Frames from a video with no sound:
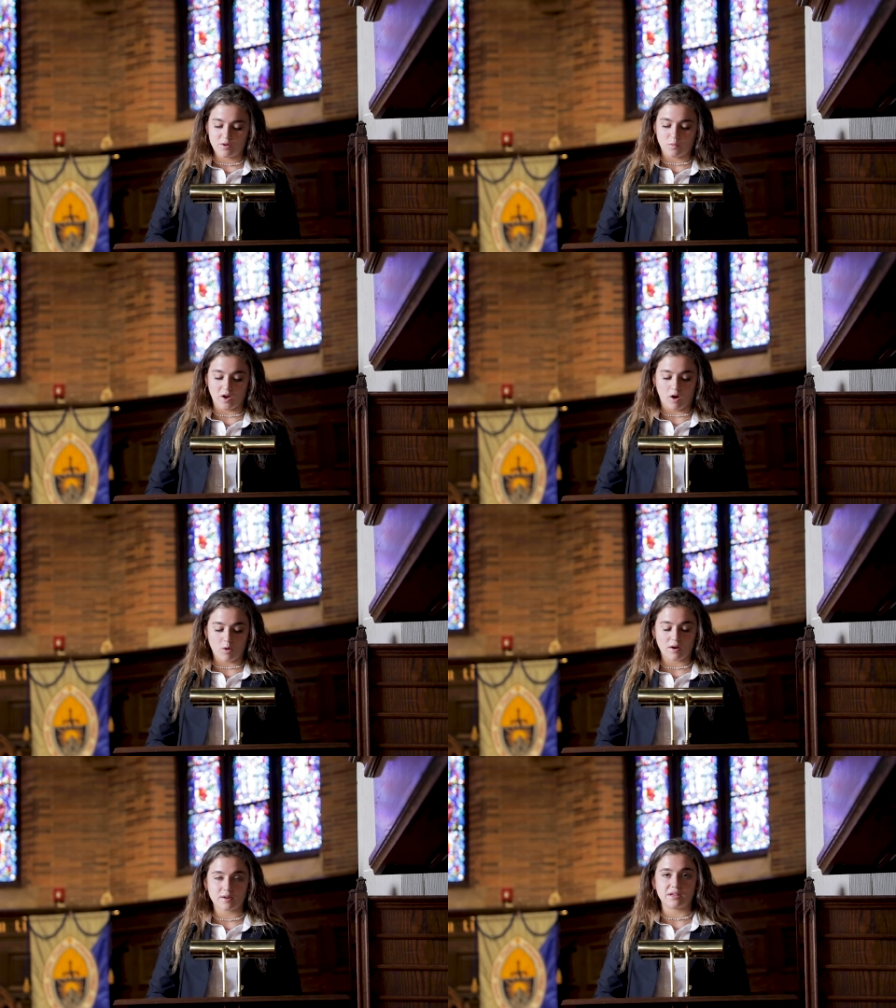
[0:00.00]
We
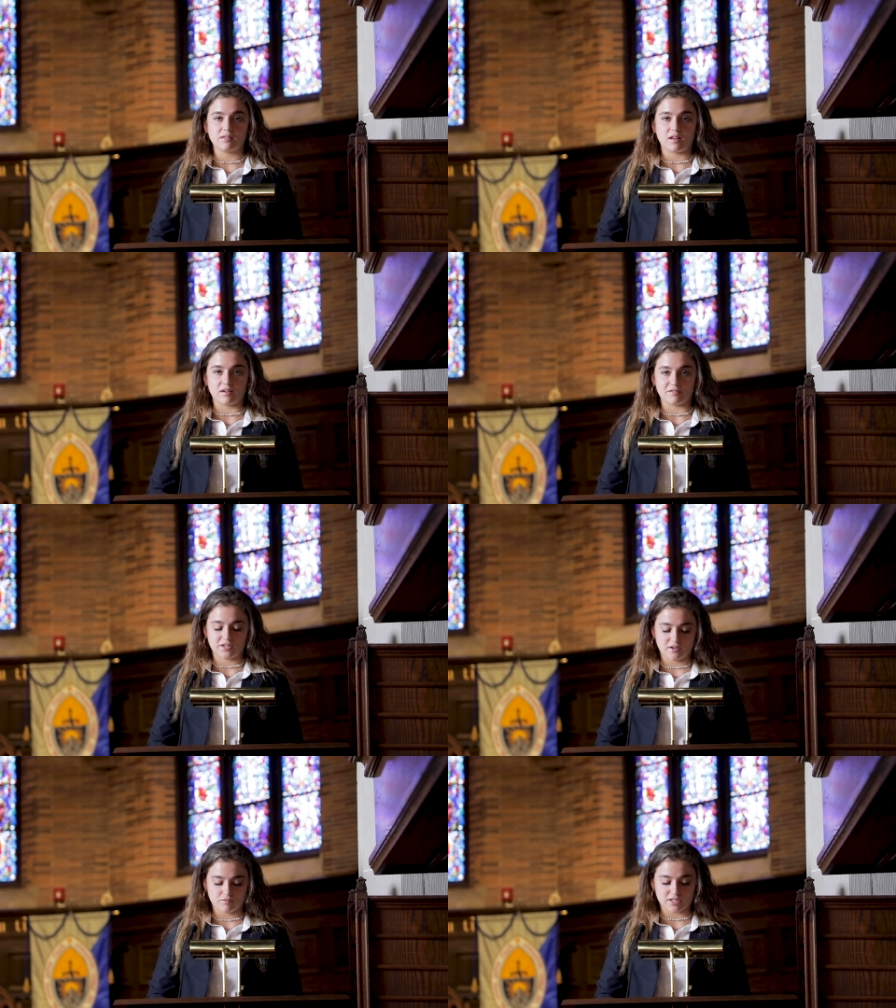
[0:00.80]
all want to be
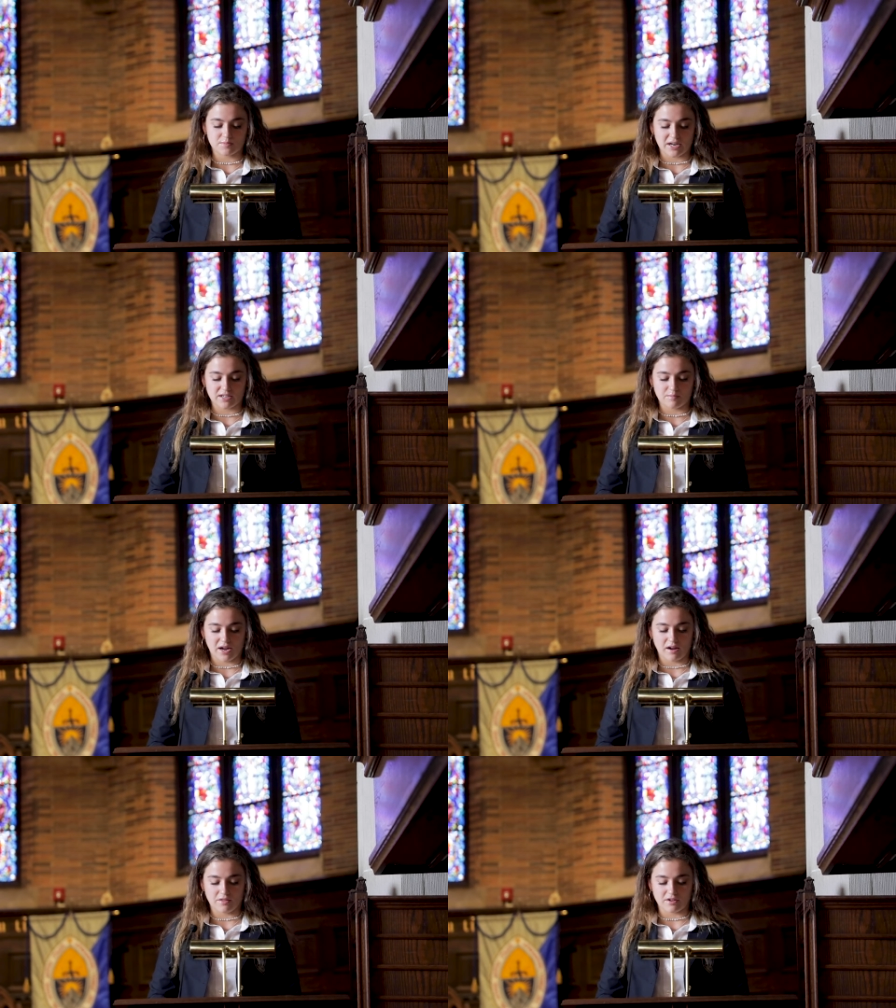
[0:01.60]
loved, respected
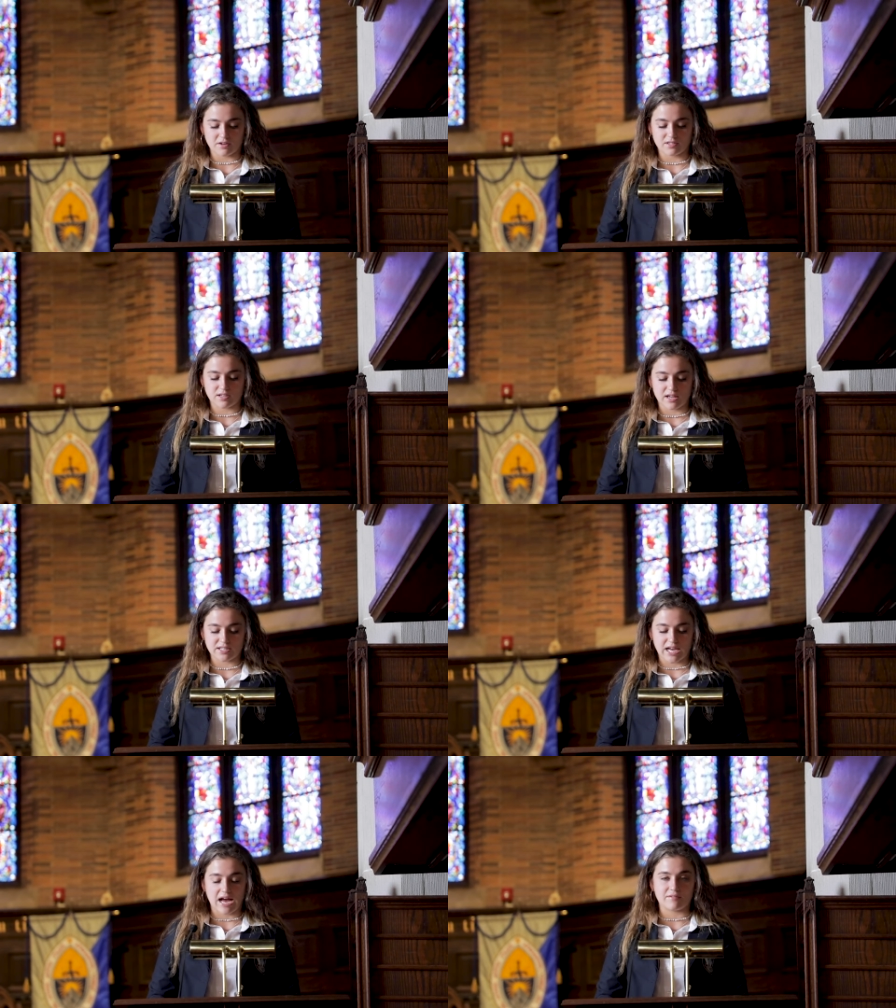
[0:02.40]
by others,
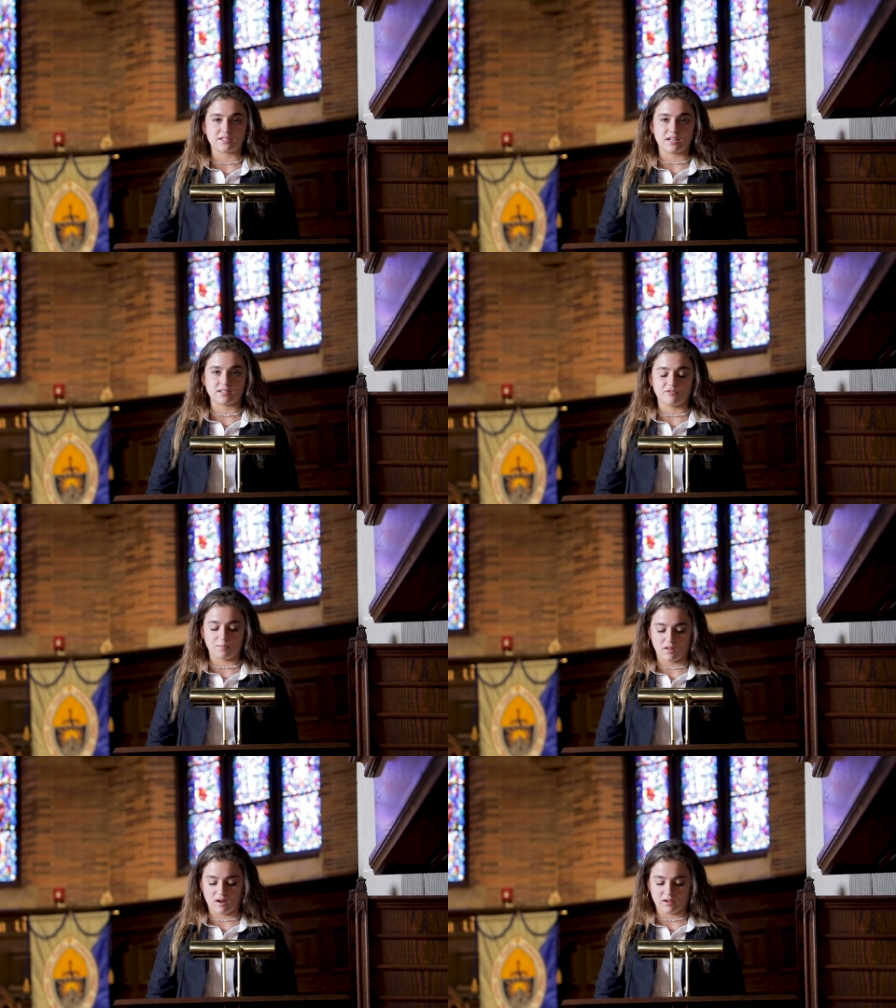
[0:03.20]
and to have a sense of
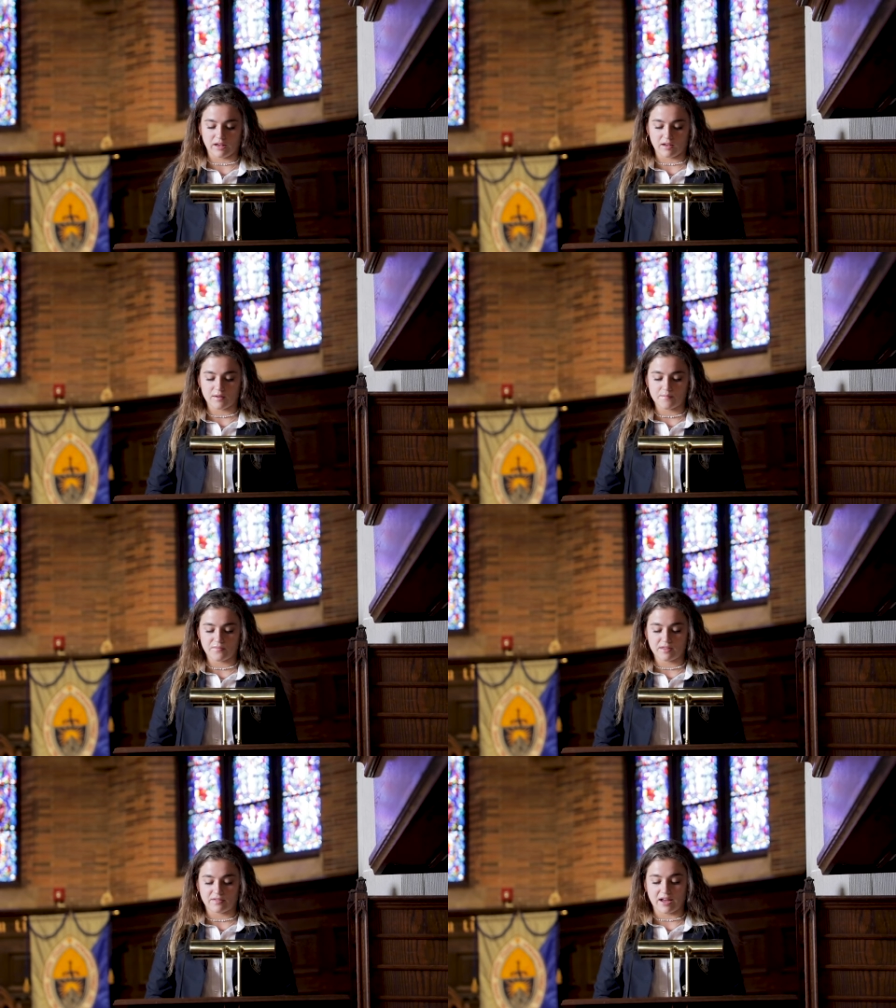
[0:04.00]
belonging.
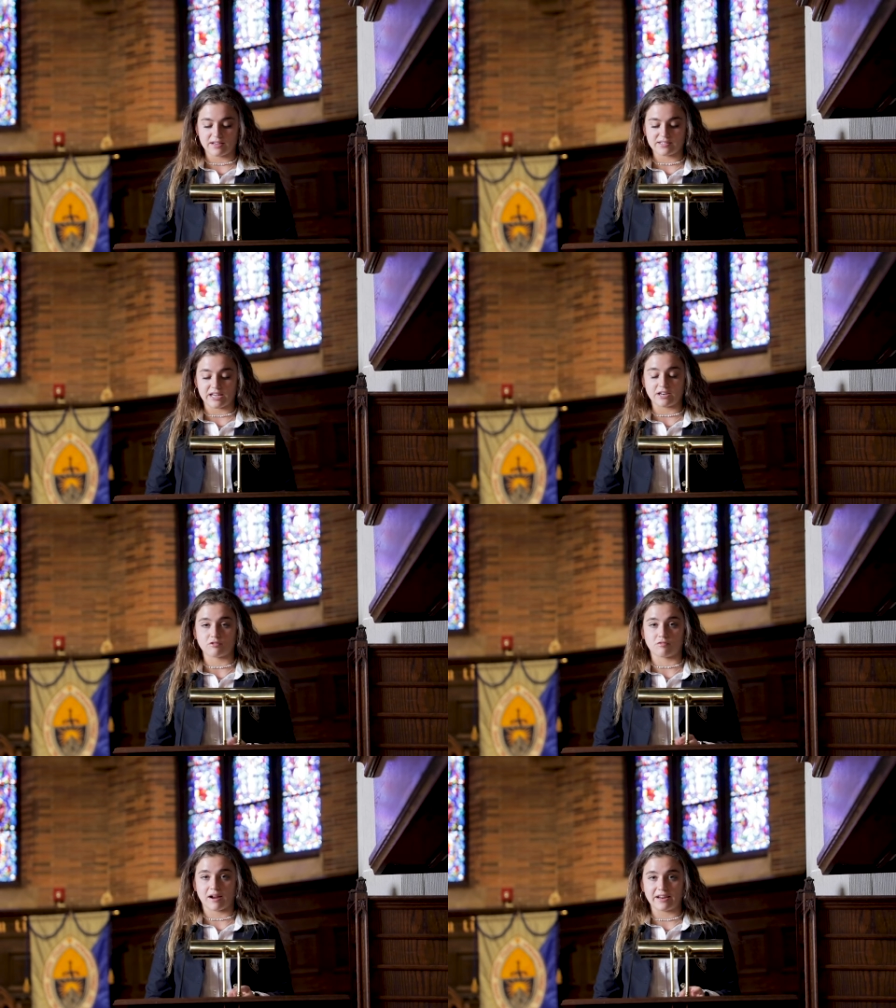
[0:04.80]
That is
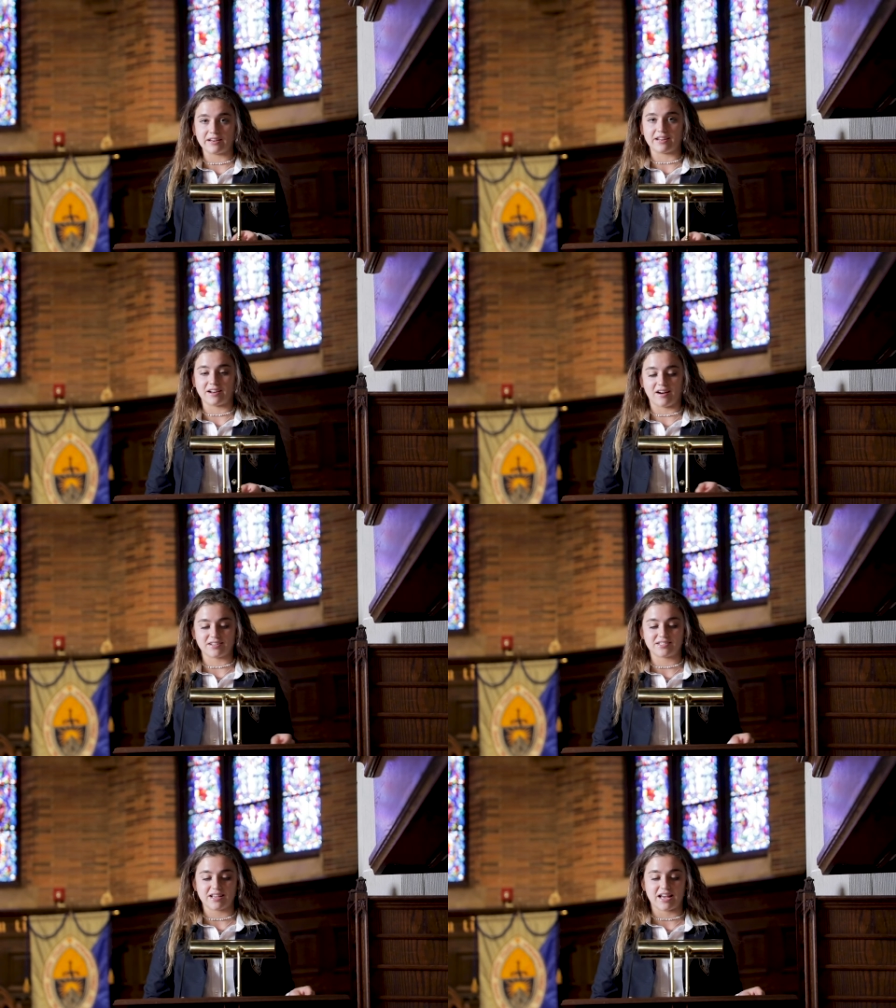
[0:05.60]
ingrained in
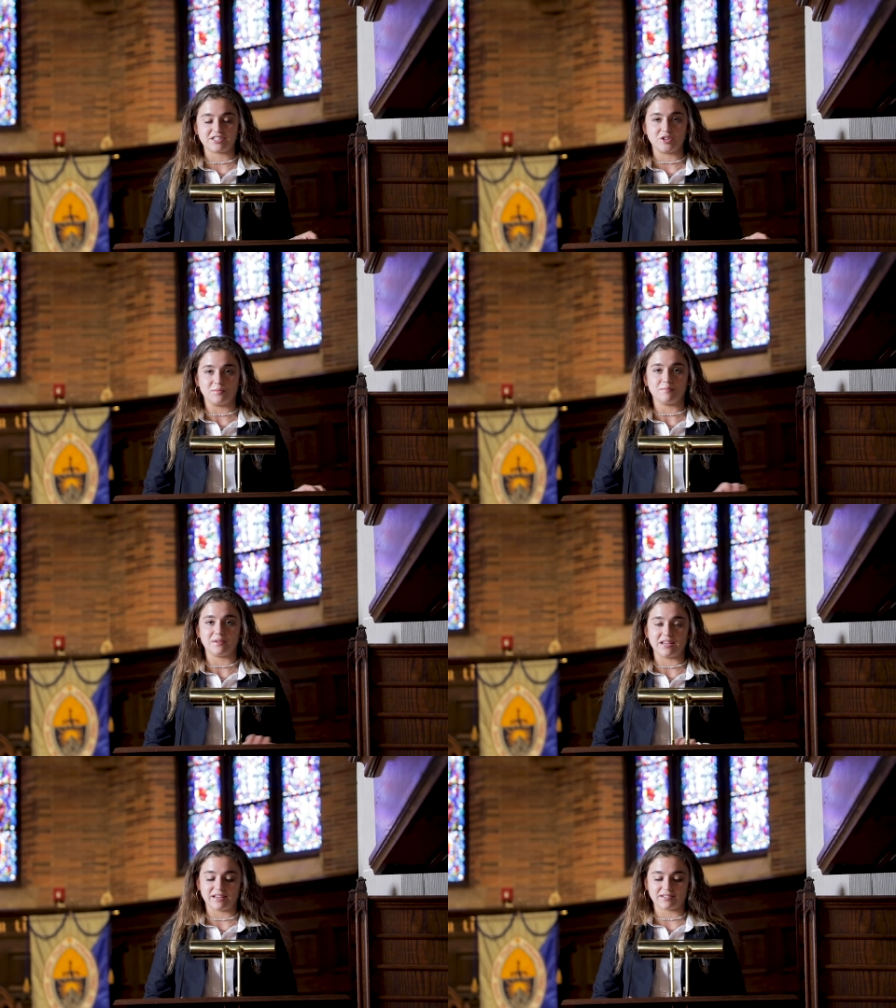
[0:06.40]
us as human
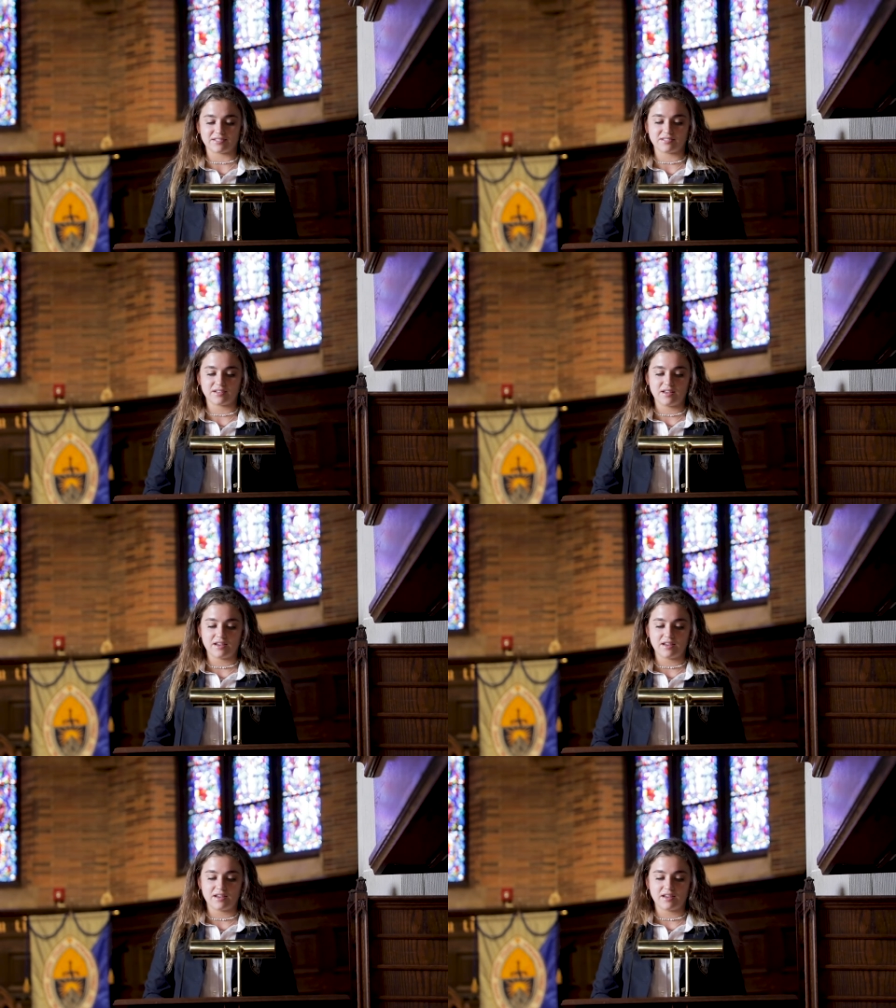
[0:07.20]
beings.